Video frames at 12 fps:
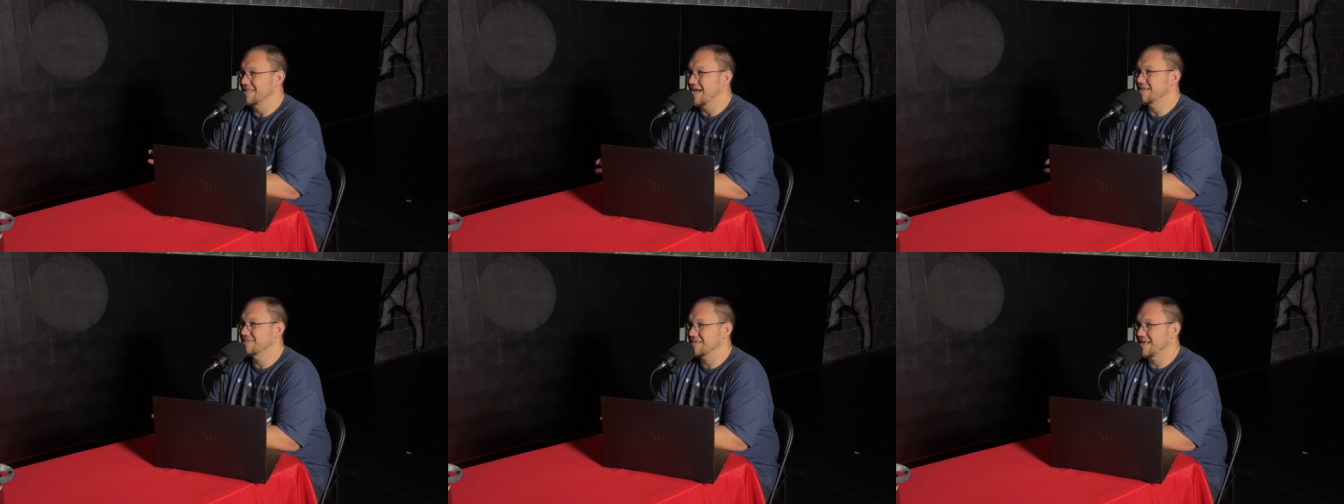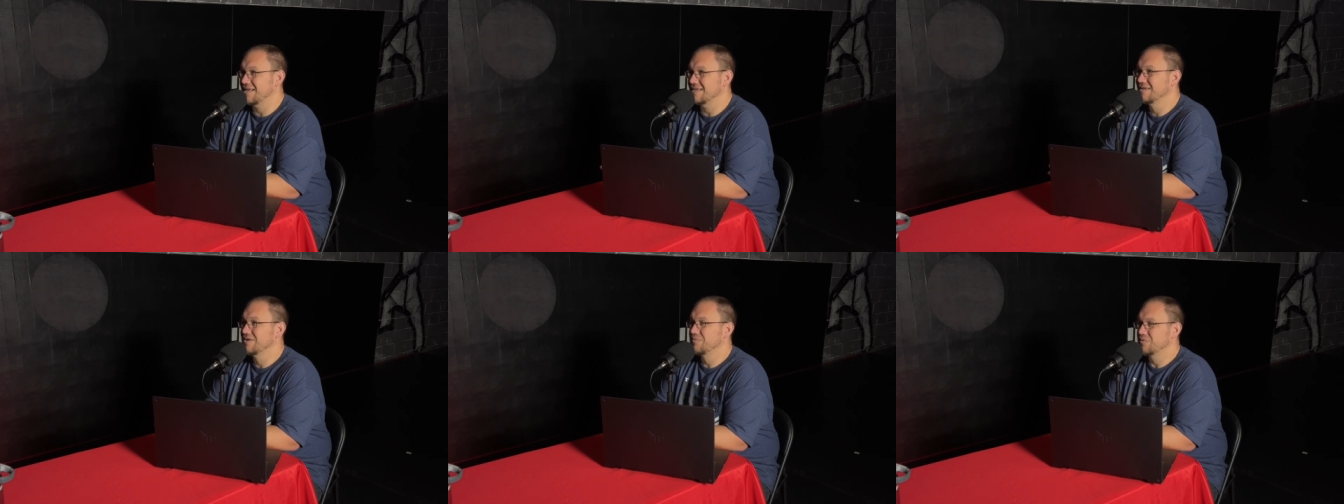That is kind of
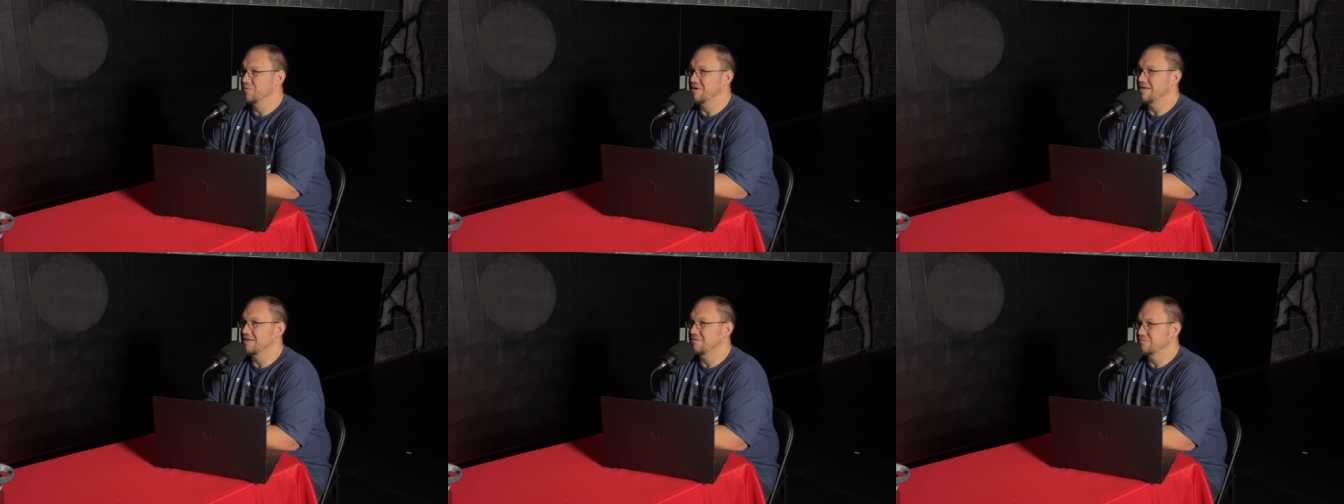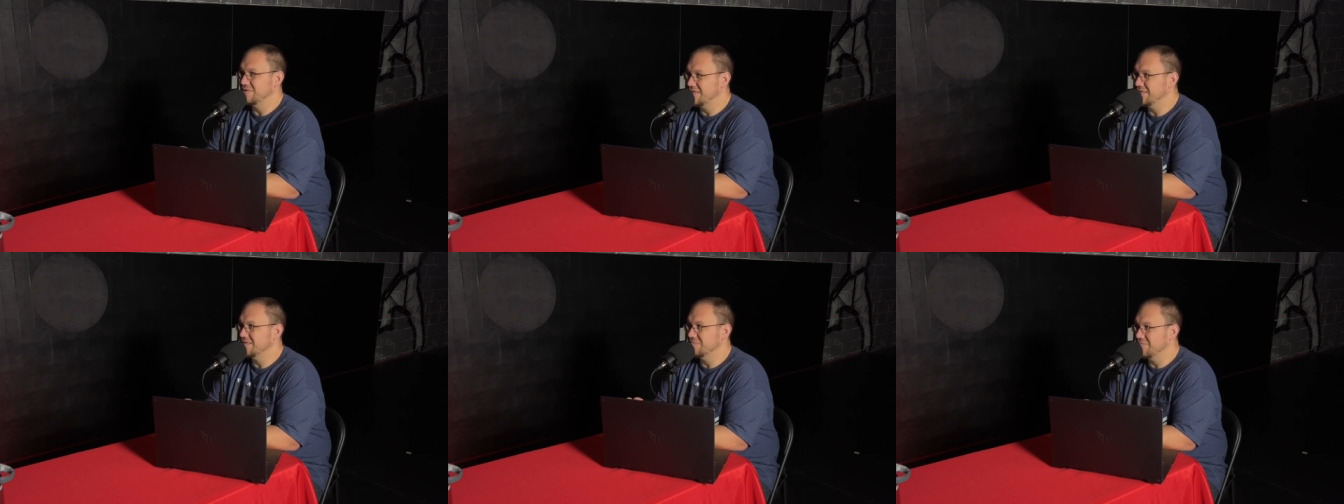we need we
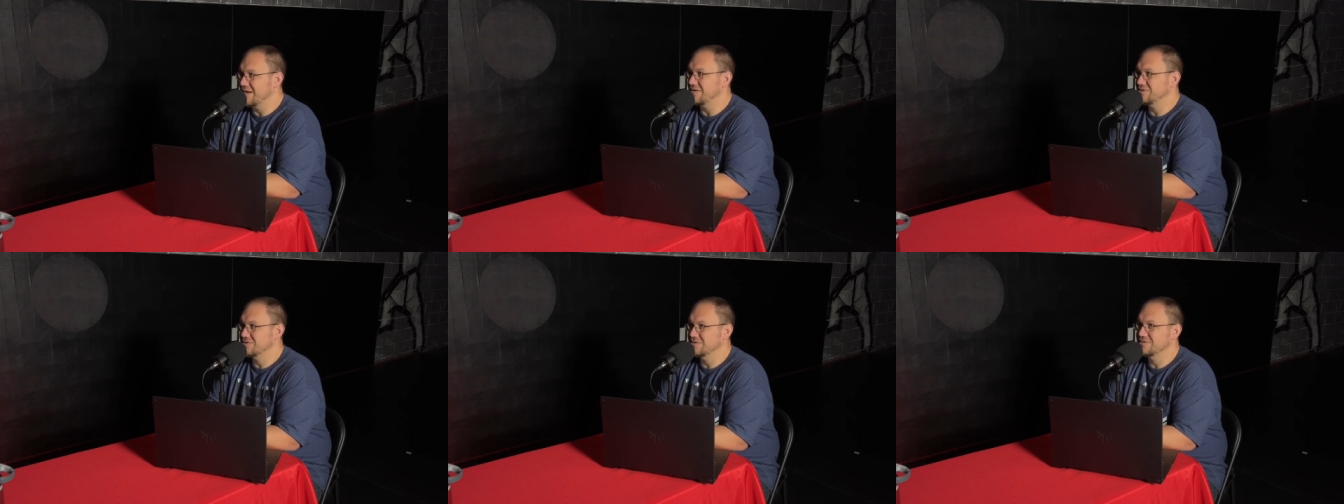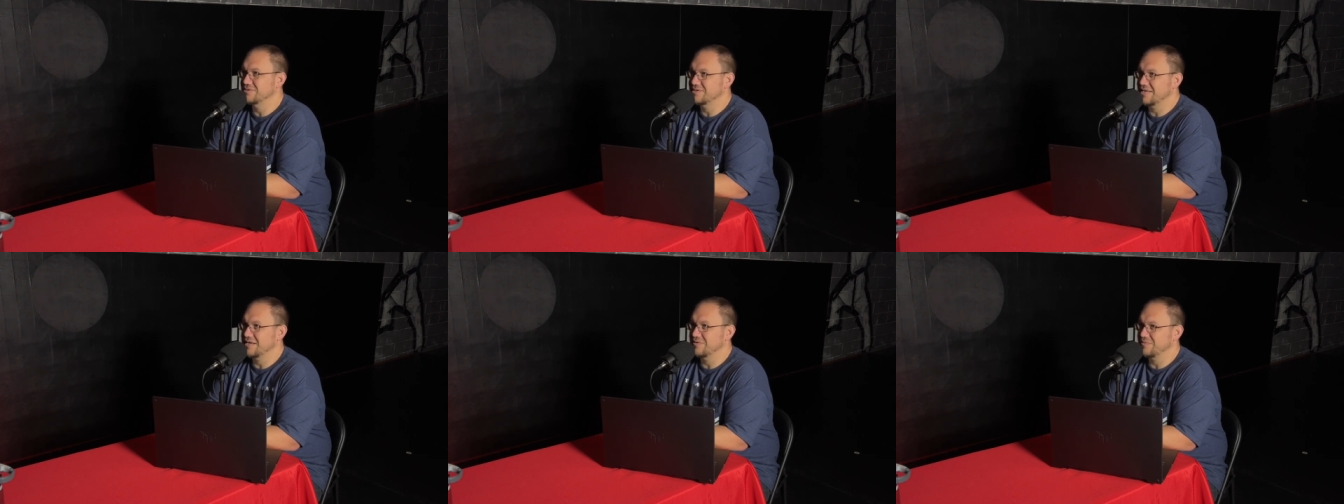need to make sure
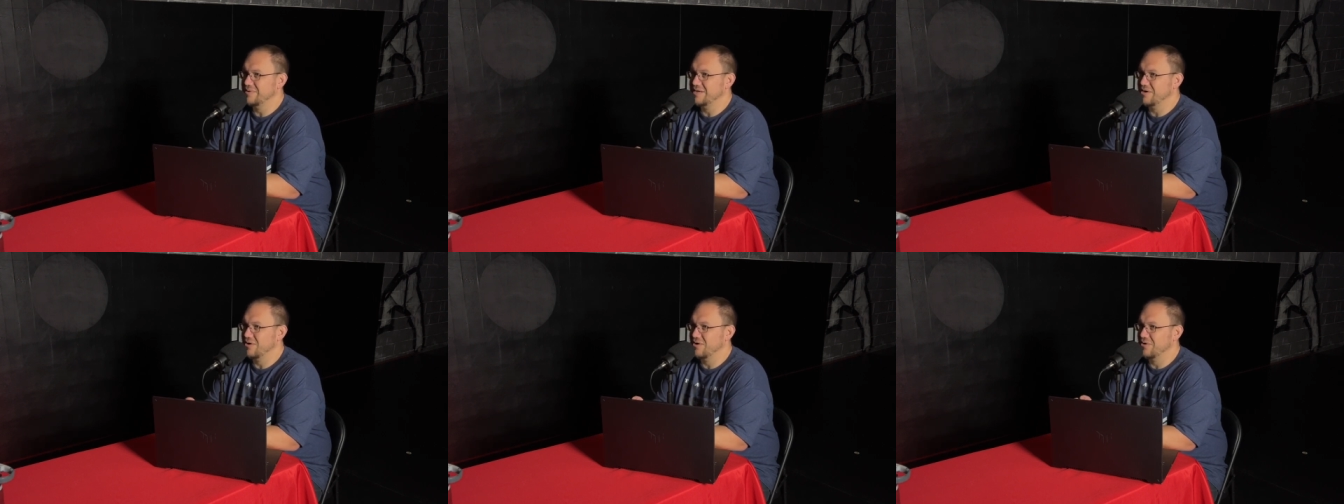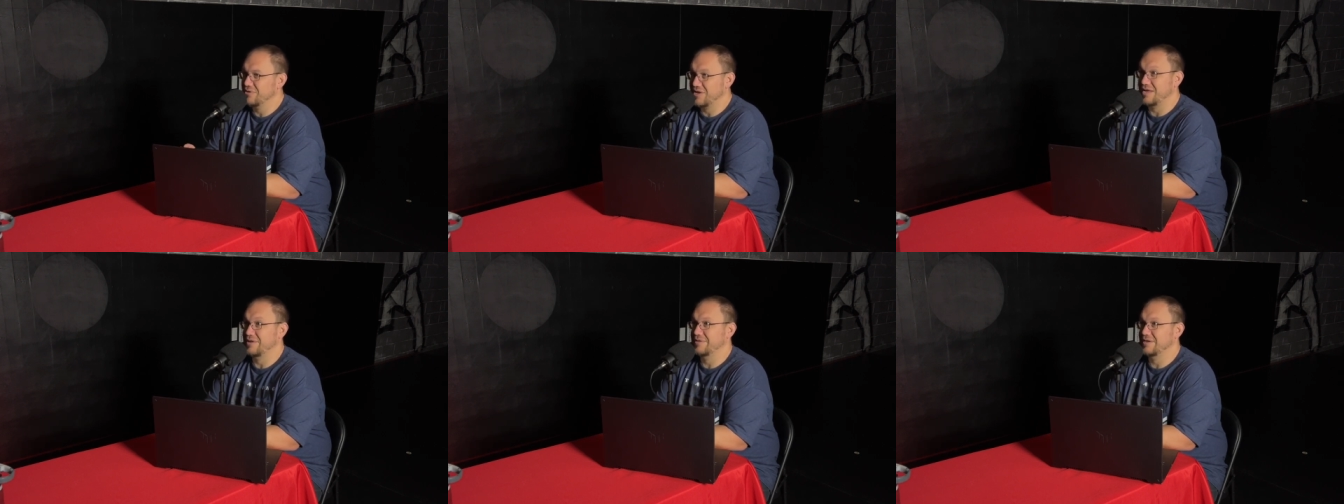that we are
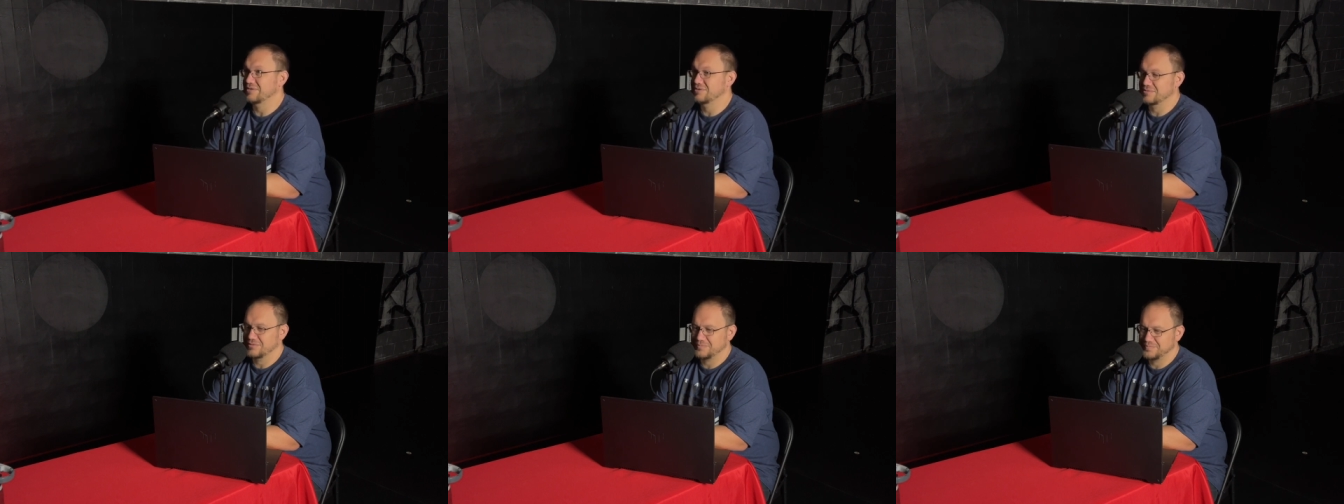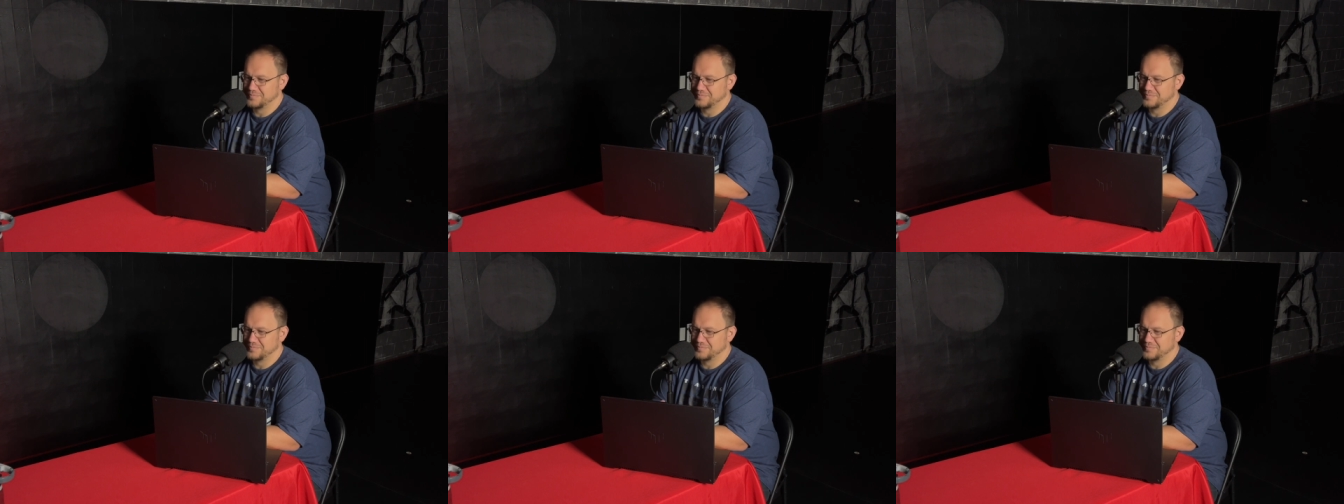thinking things through.